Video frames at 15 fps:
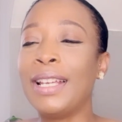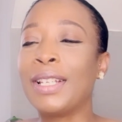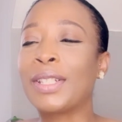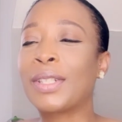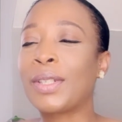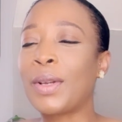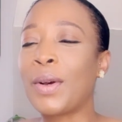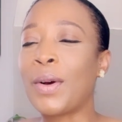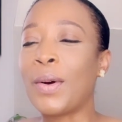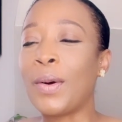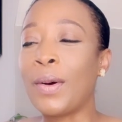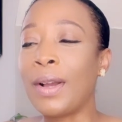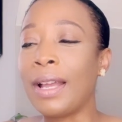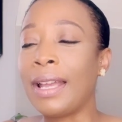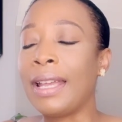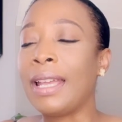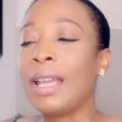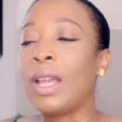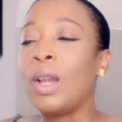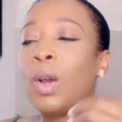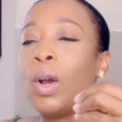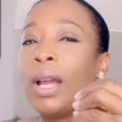So
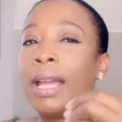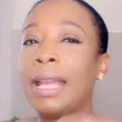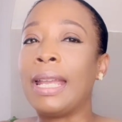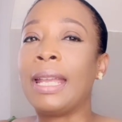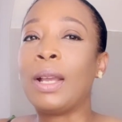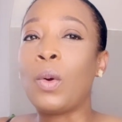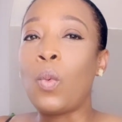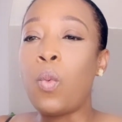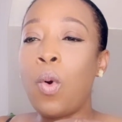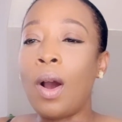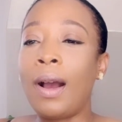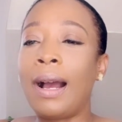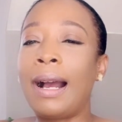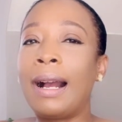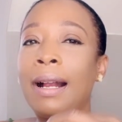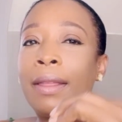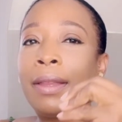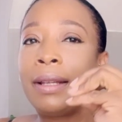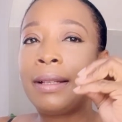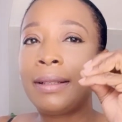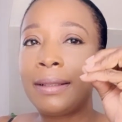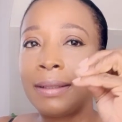what are
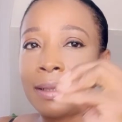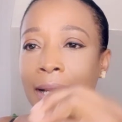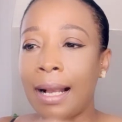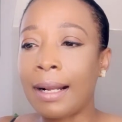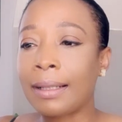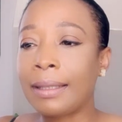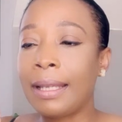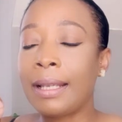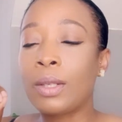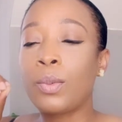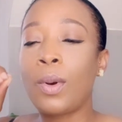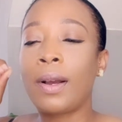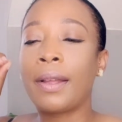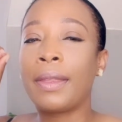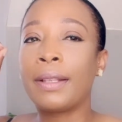the tactics? What are the